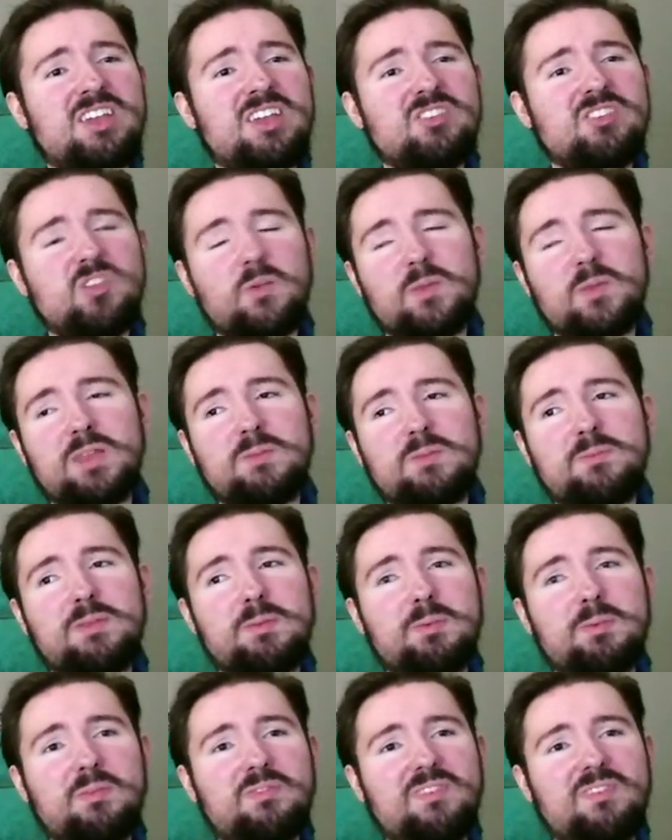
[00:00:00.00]
So many
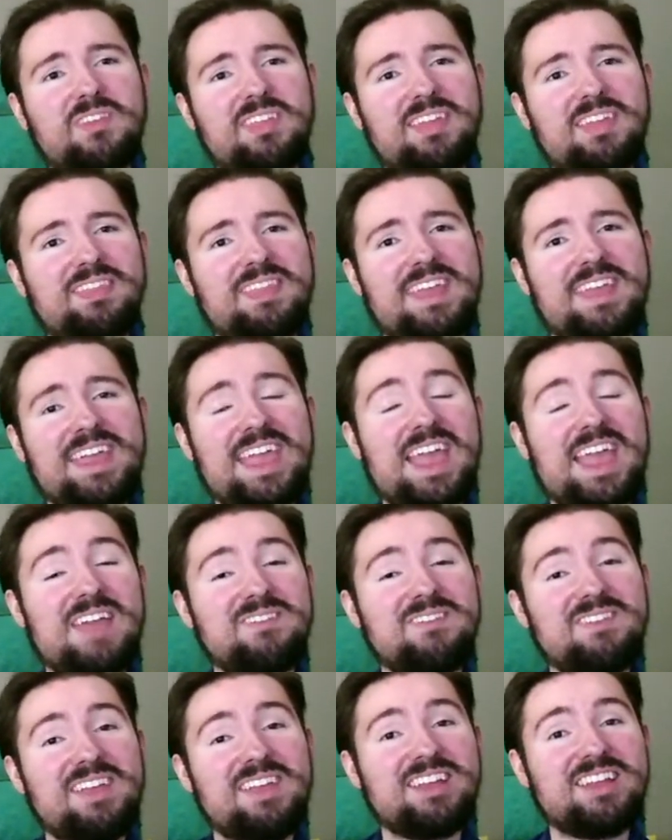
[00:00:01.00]
people feel like they can't
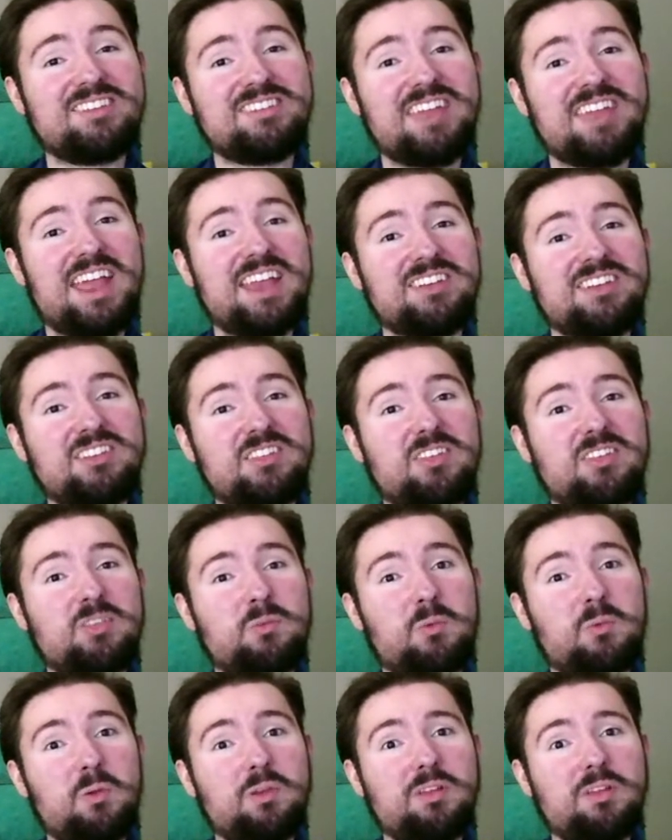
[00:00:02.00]
make a change in this
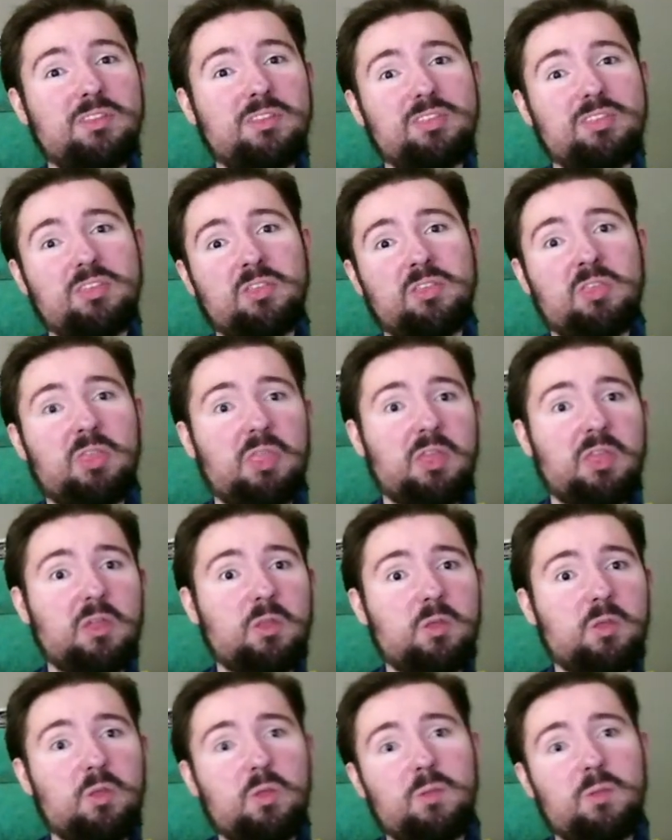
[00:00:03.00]
world because it's this
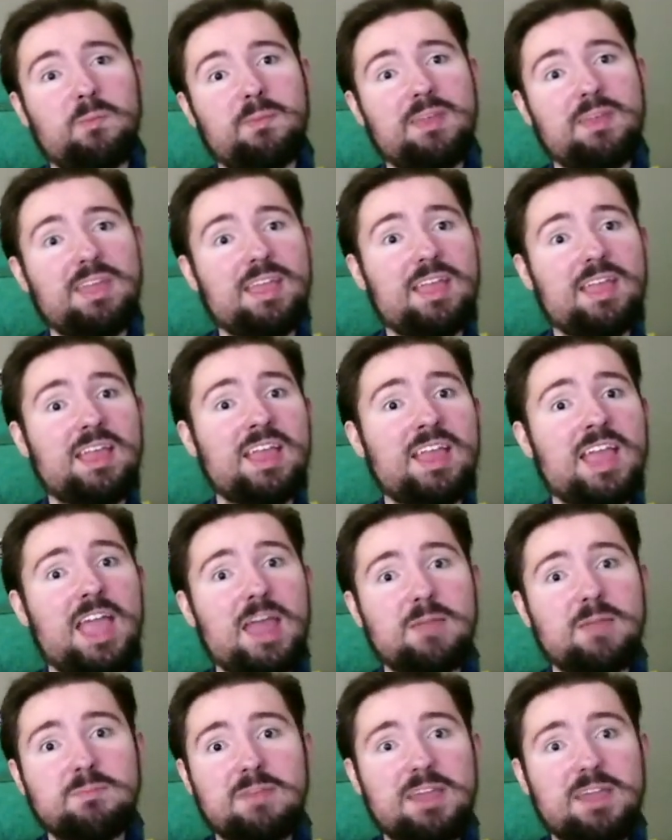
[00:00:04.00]
little old me,
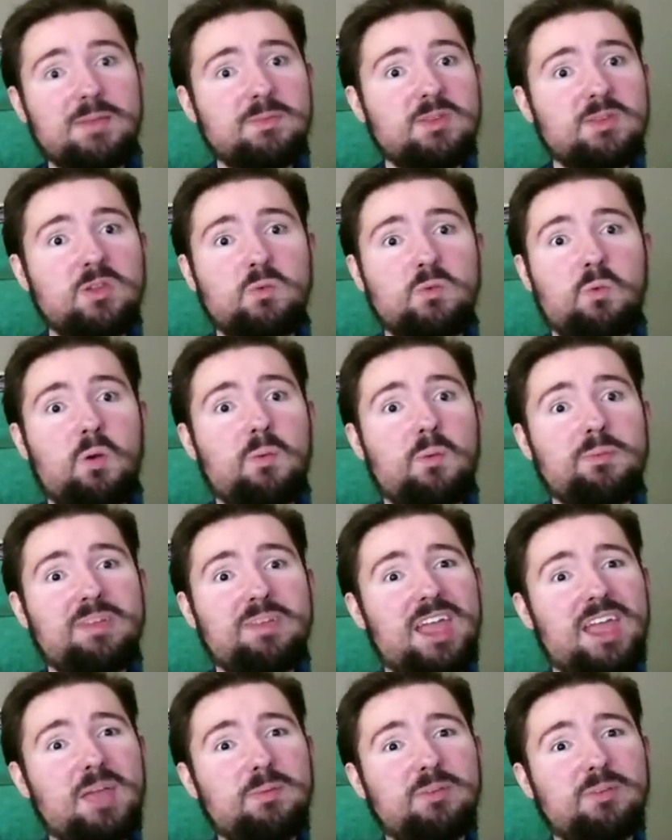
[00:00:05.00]
and maybe you won't
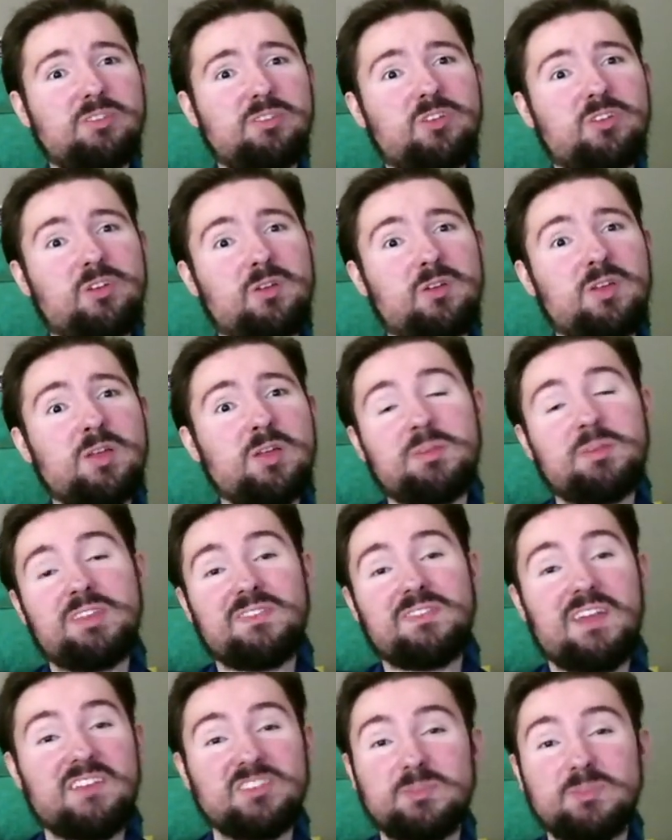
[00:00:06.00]
be able to, but if
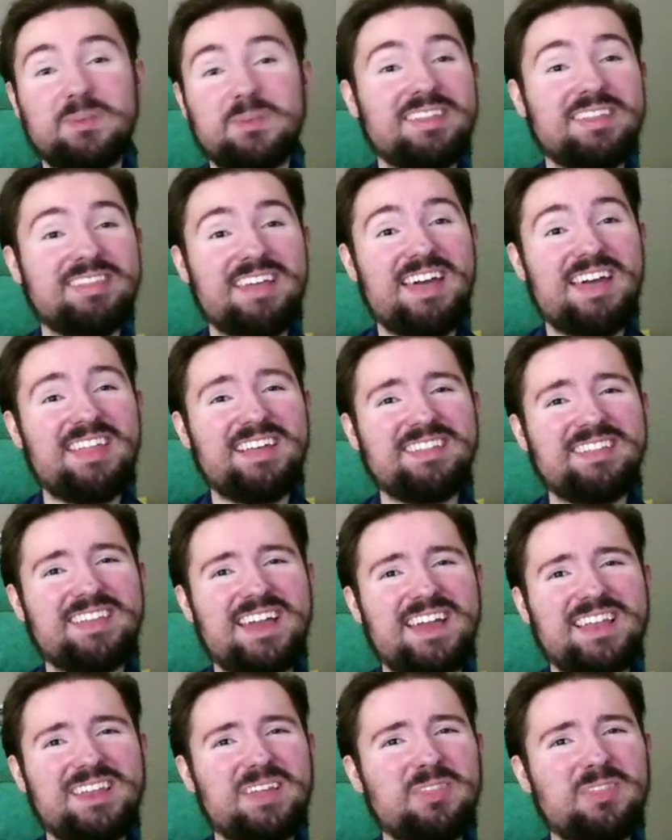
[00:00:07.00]
everybody thought like
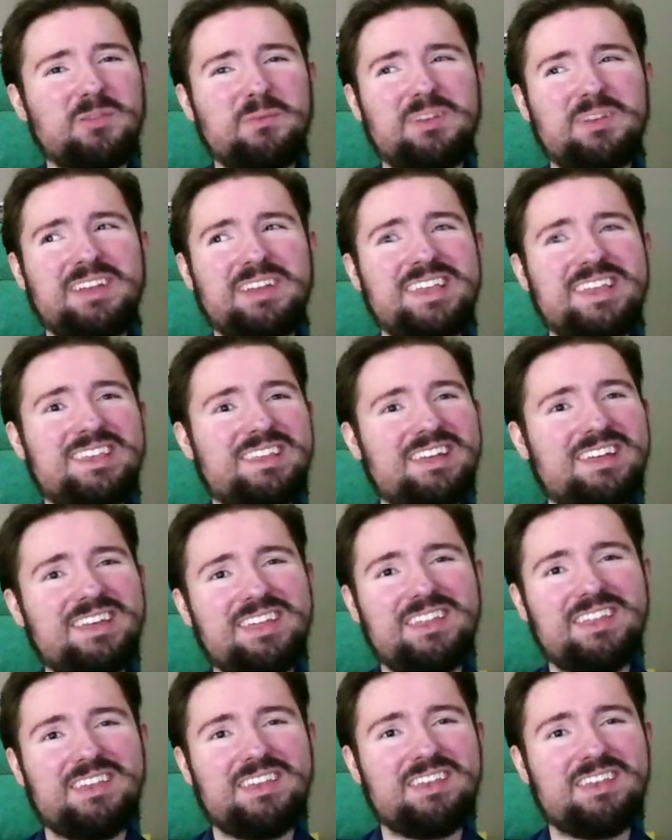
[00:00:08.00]
that, nothing would get done.